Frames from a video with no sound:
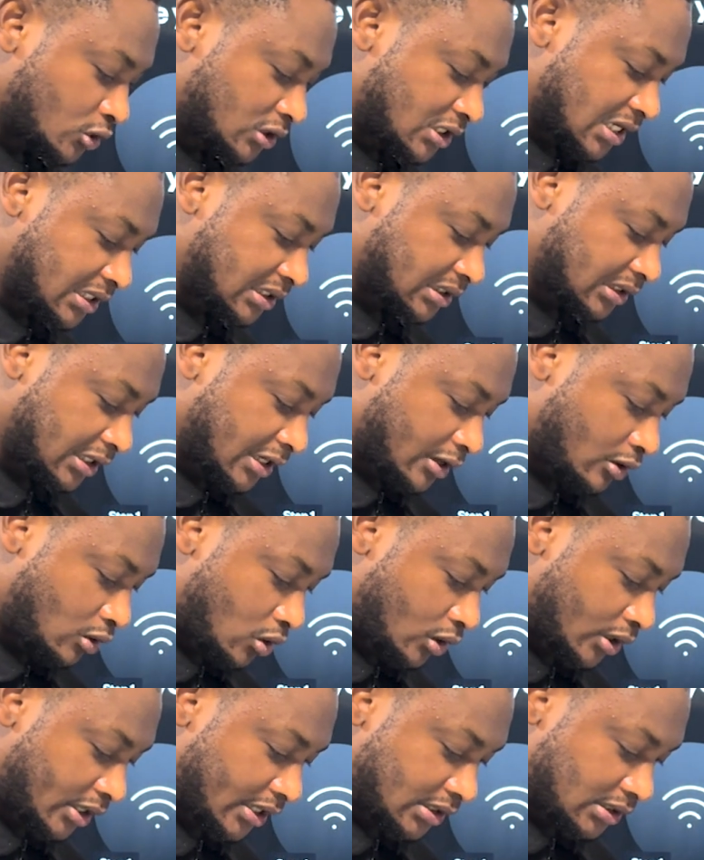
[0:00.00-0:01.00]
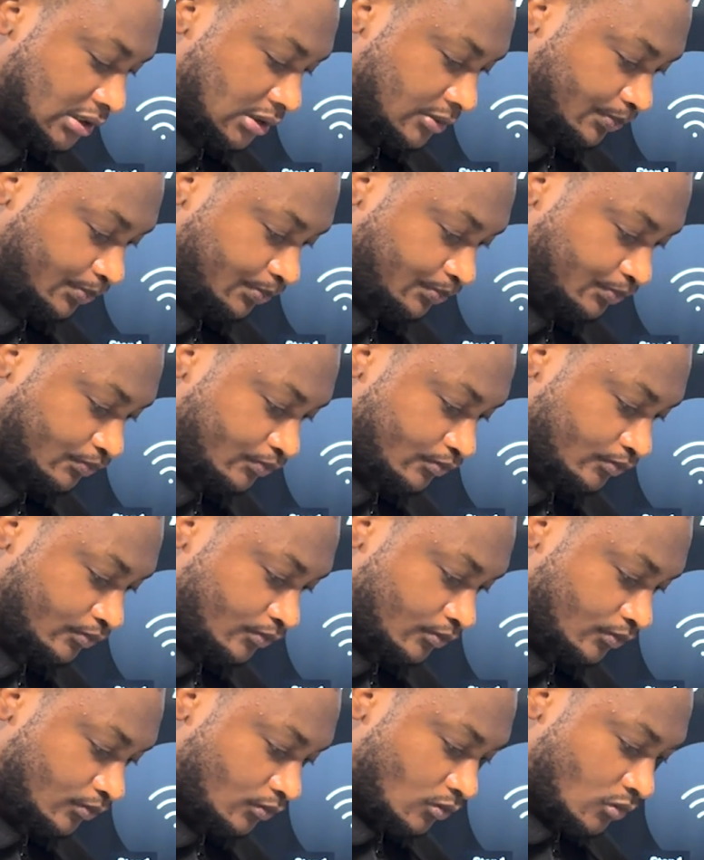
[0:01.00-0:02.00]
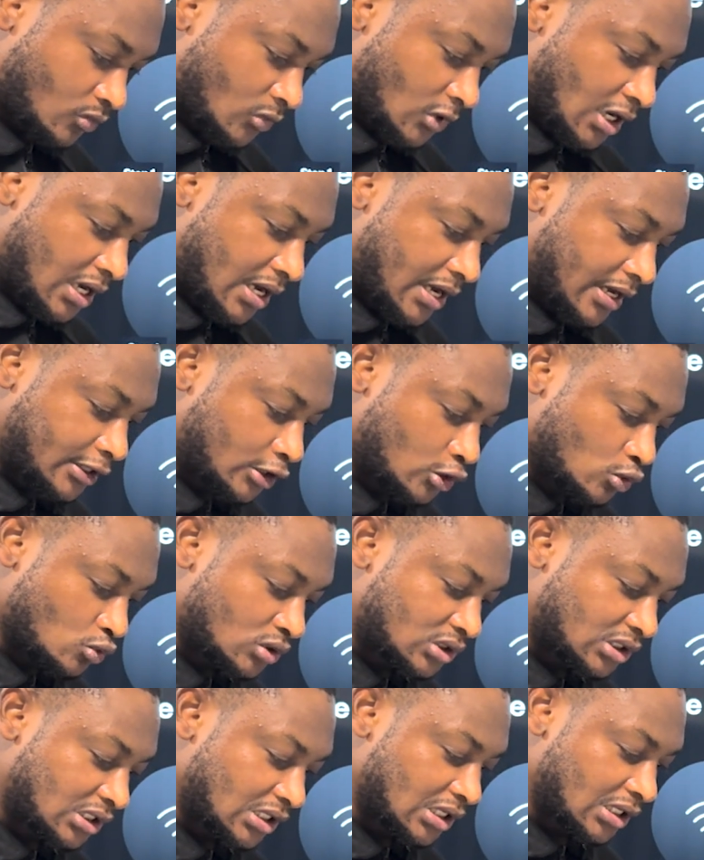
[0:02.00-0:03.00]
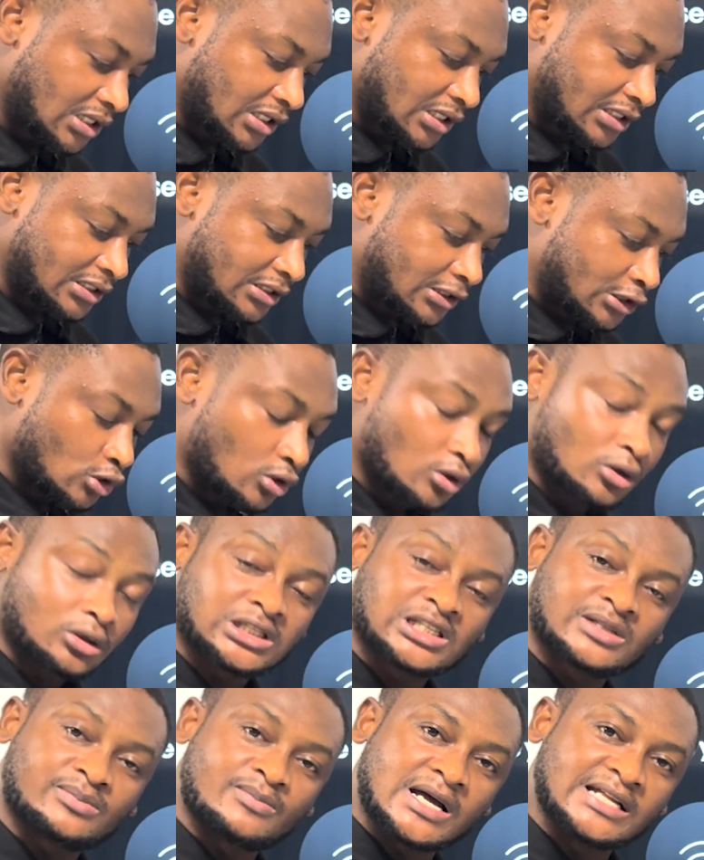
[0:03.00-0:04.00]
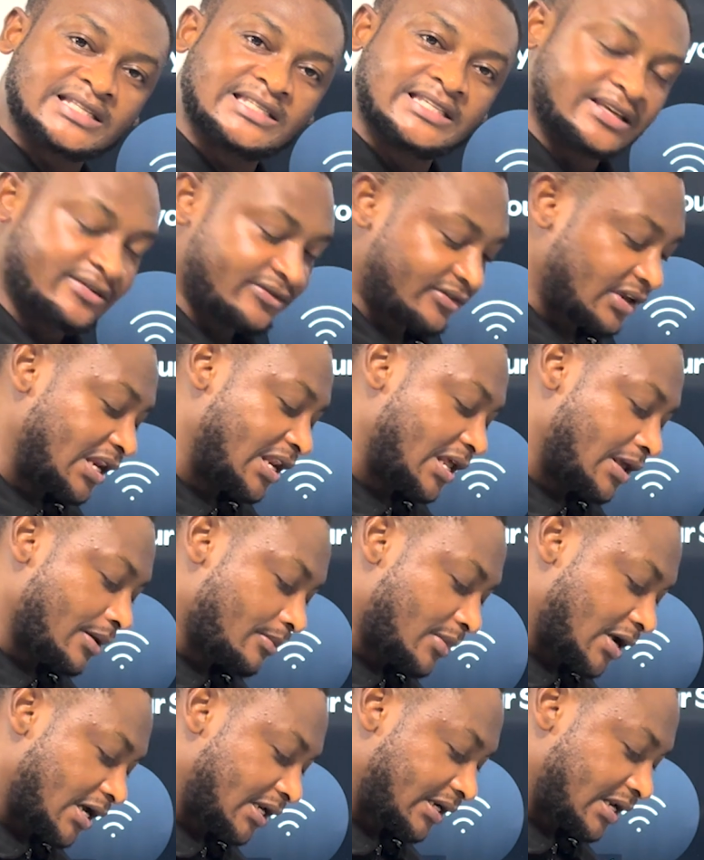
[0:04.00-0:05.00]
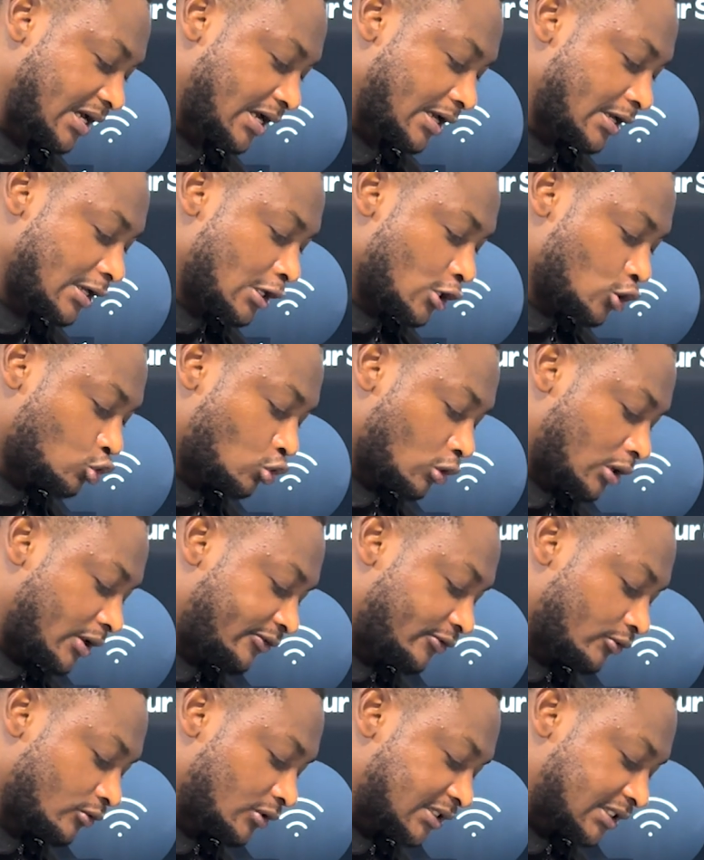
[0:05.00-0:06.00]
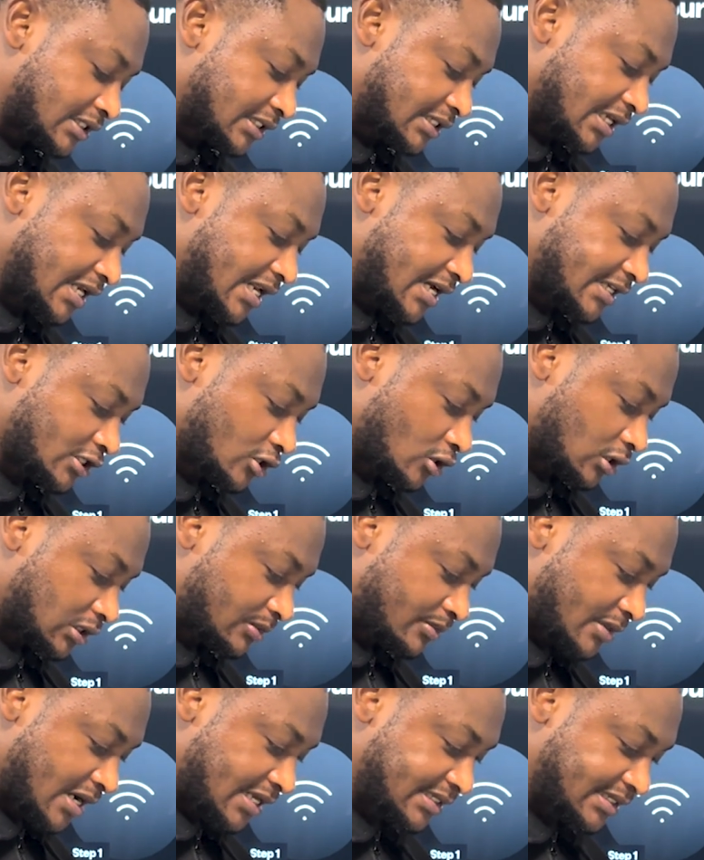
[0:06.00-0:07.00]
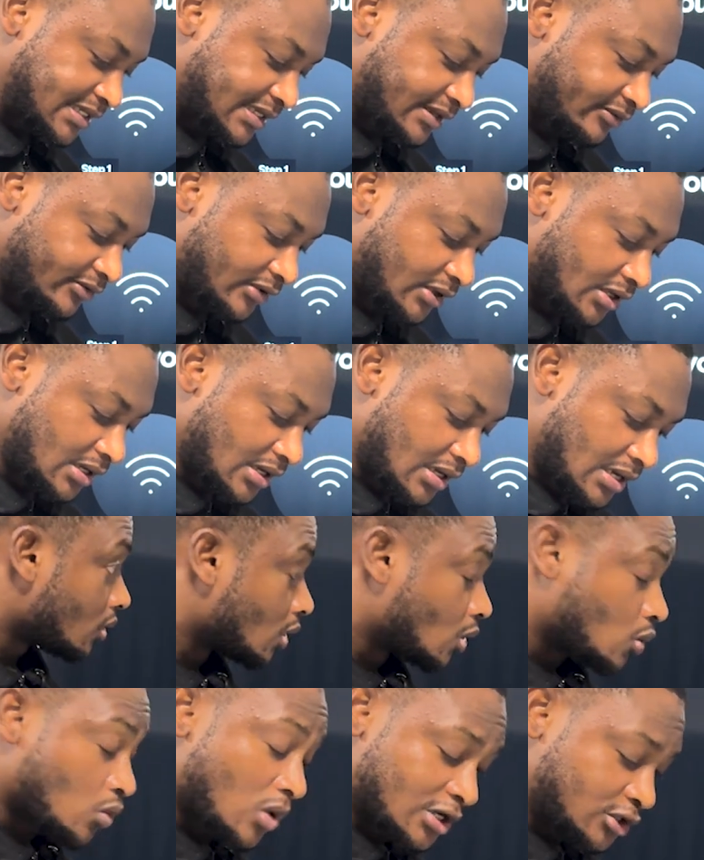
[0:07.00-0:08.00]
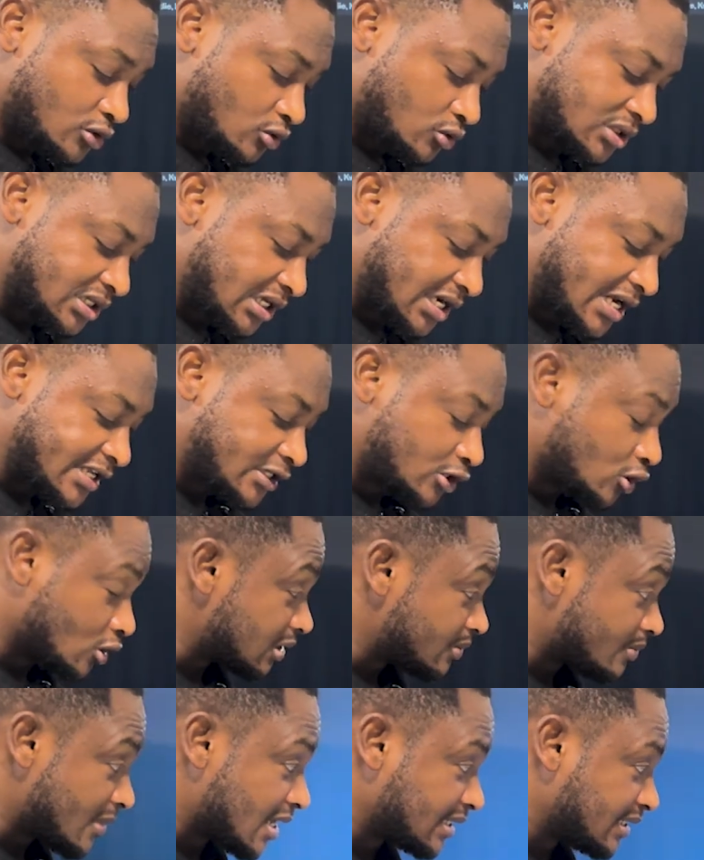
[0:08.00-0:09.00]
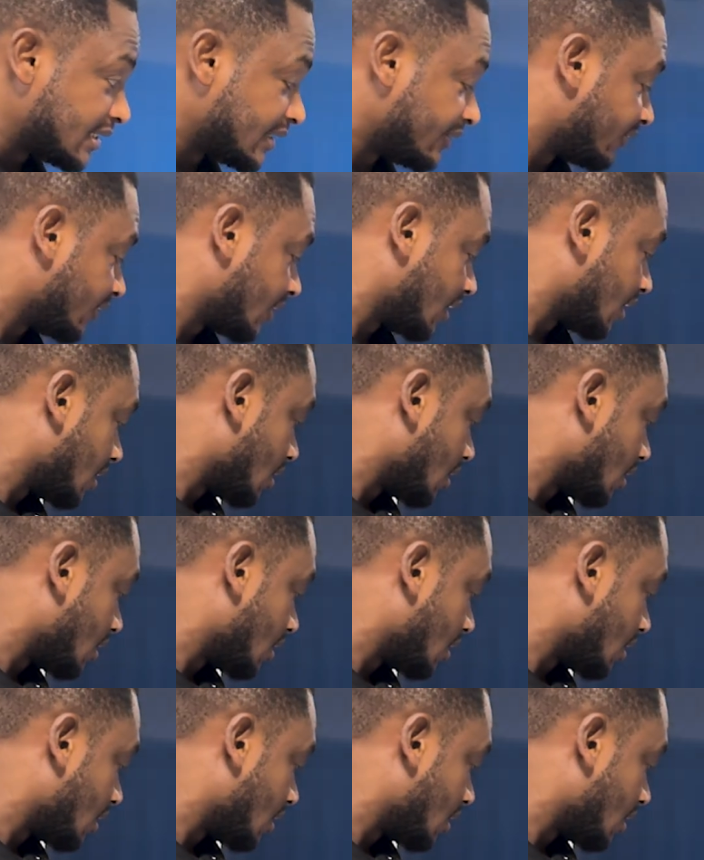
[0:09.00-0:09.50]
just click on it and you see your smart TV name under. So if you select your smart TV, once you select your smart TV,